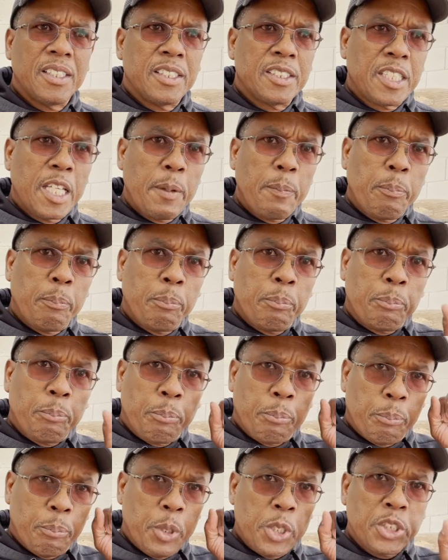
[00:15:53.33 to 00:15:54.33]
They
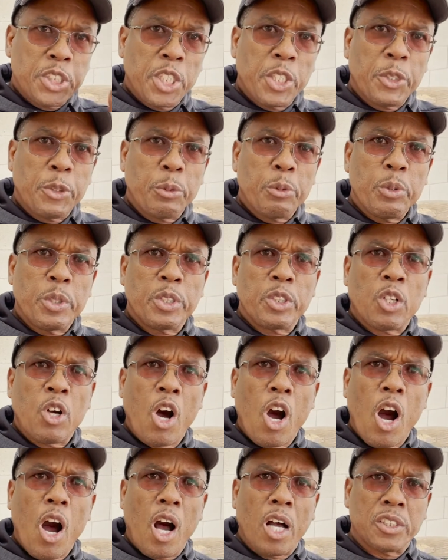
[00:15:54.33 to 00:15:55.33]
push it through in
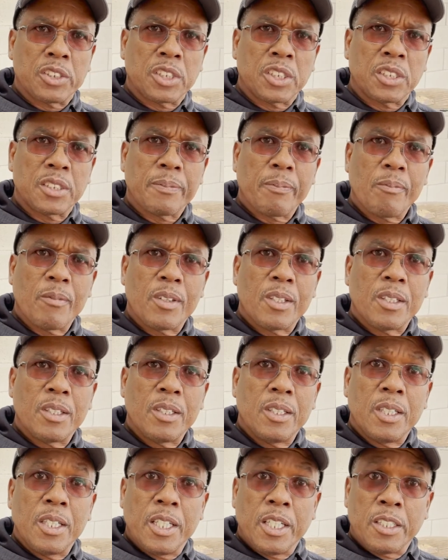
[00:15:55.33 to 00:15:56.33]
costs.
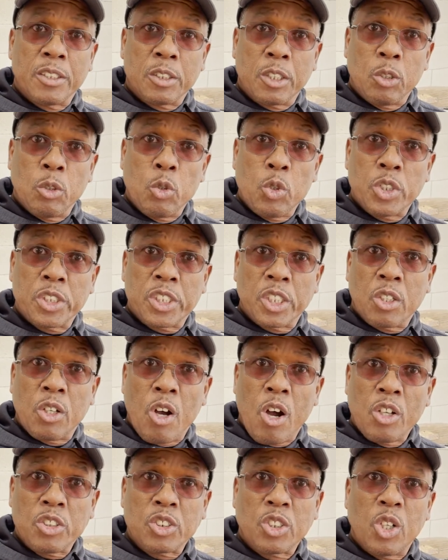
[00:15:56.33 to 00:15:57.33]
Who does the
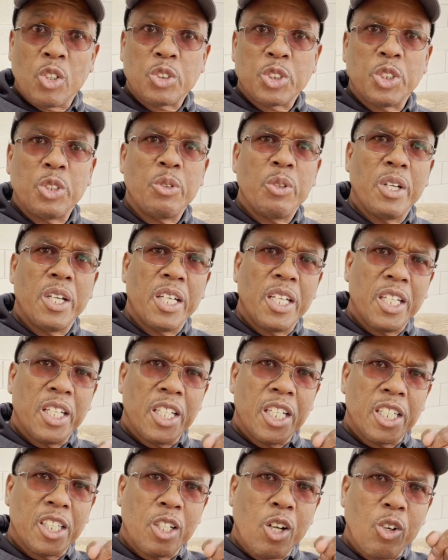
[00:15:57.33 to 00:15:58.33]
cost go to?
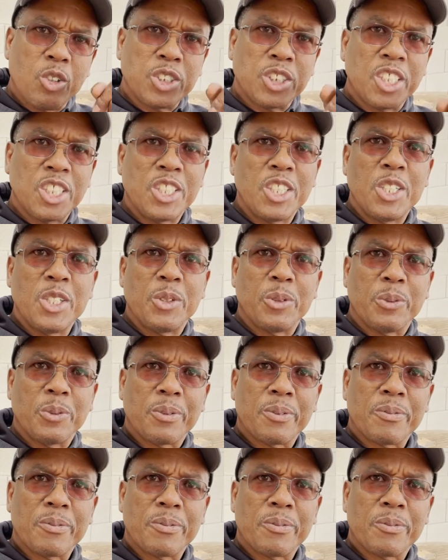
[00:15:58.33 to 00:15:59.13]
It goes to you.